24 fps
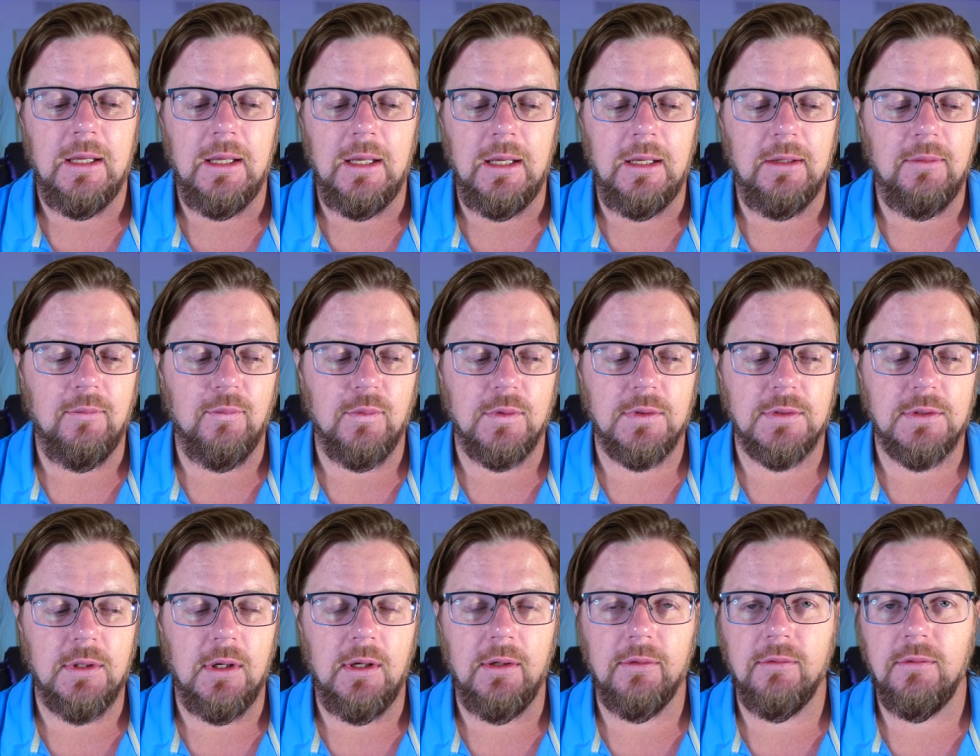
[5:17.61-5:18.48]
it was
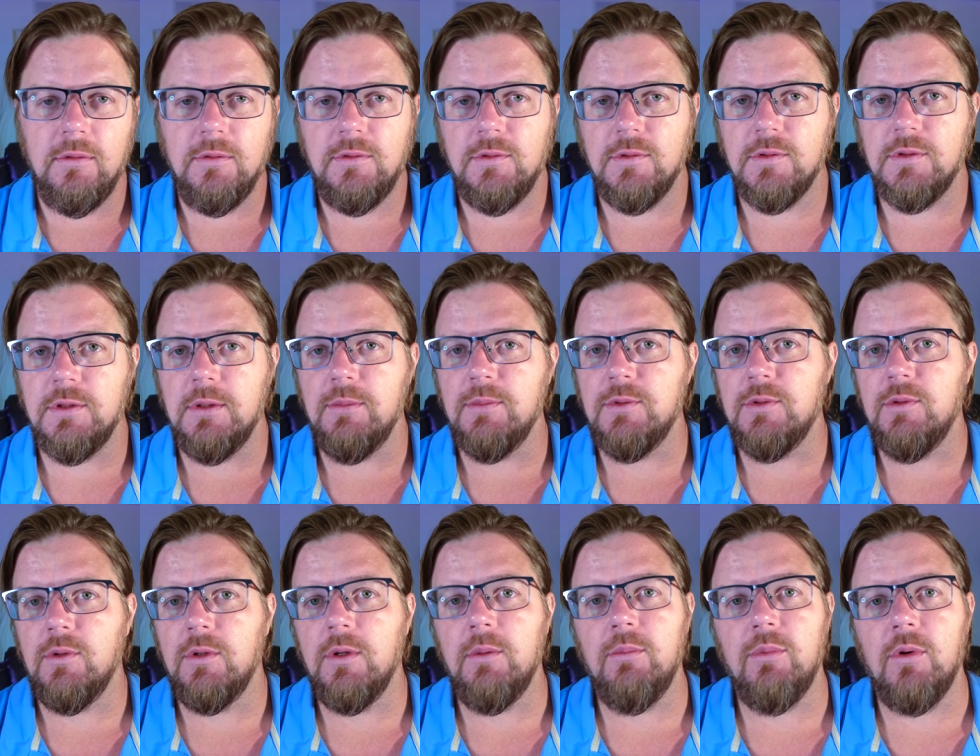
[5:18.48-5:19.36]
all due to some
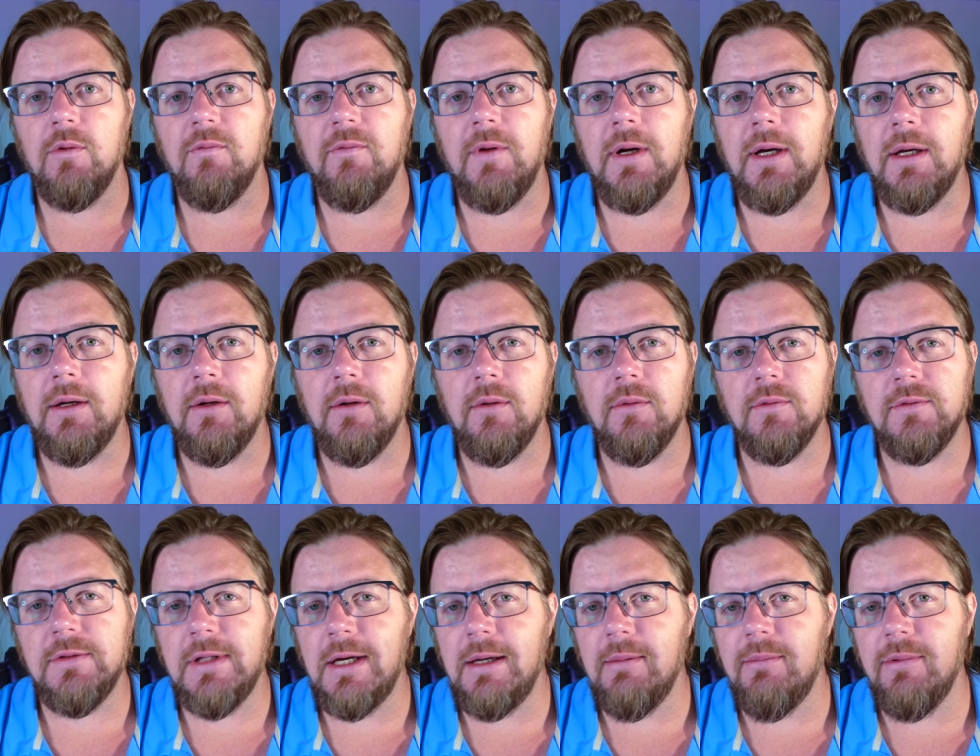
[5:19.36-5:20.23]
sort of bravado
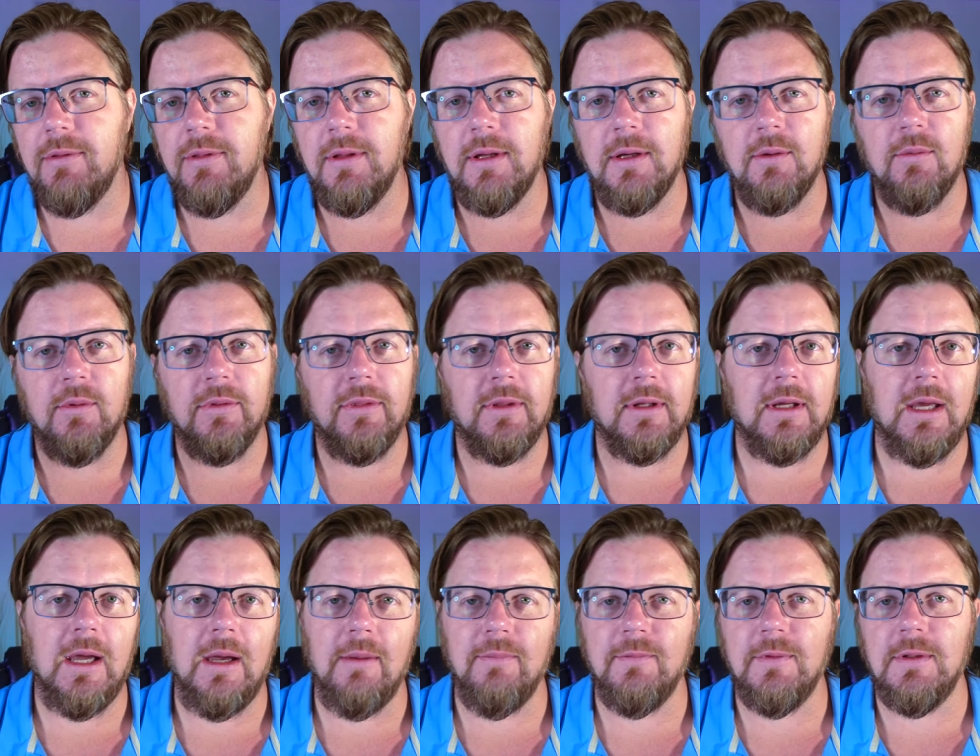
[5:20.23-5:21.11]
type thing with the
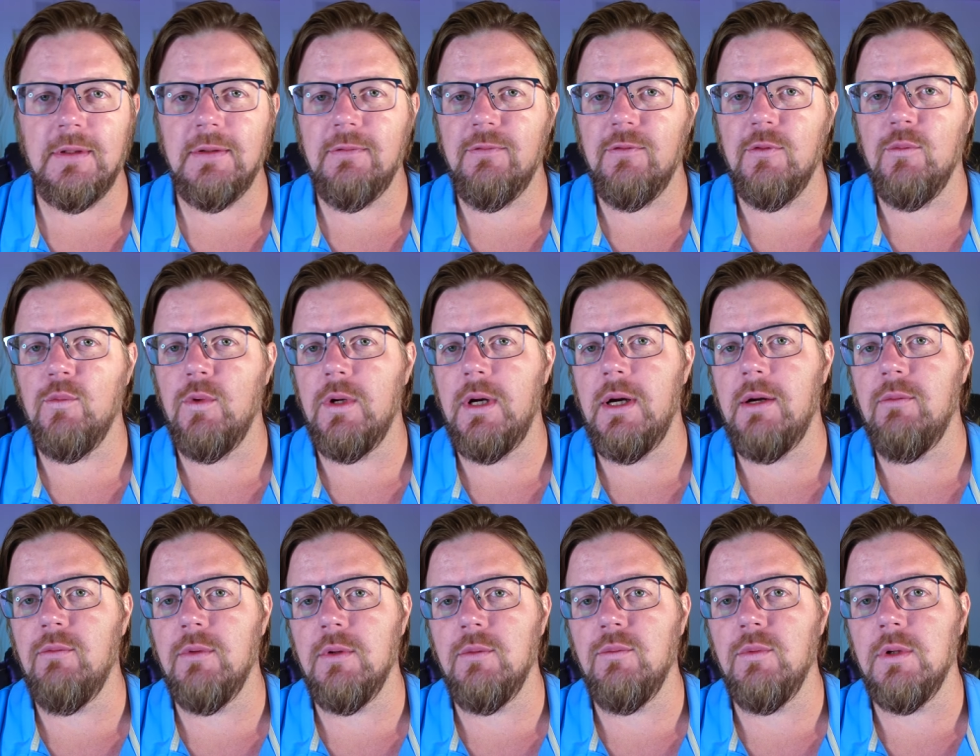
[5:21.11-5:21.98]
captain, from what I
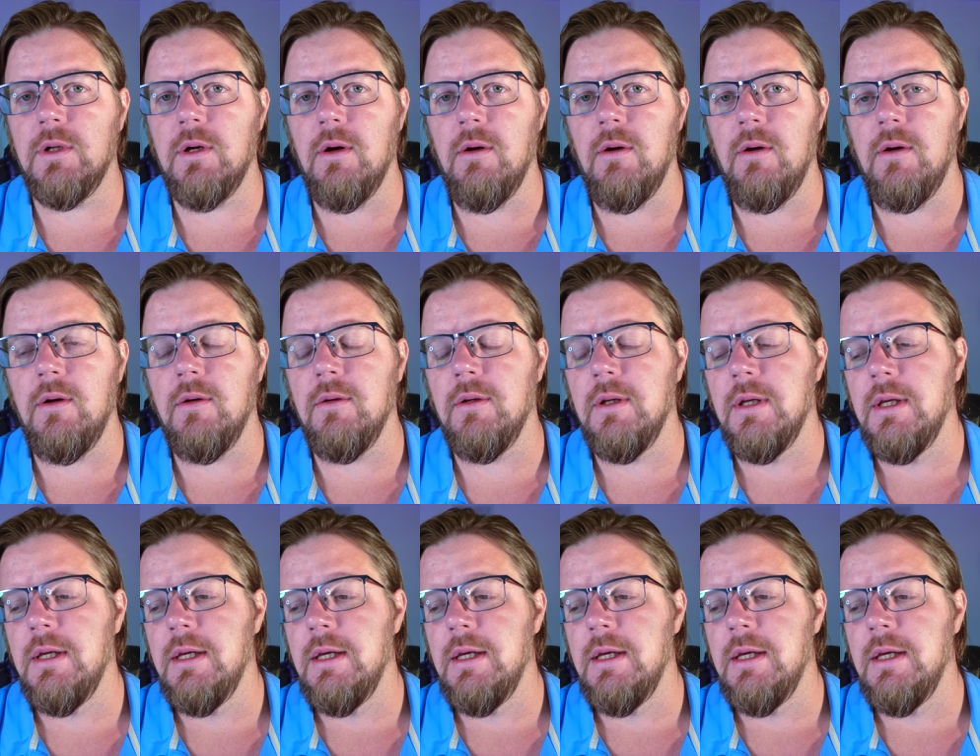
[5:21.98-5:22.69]
re recall.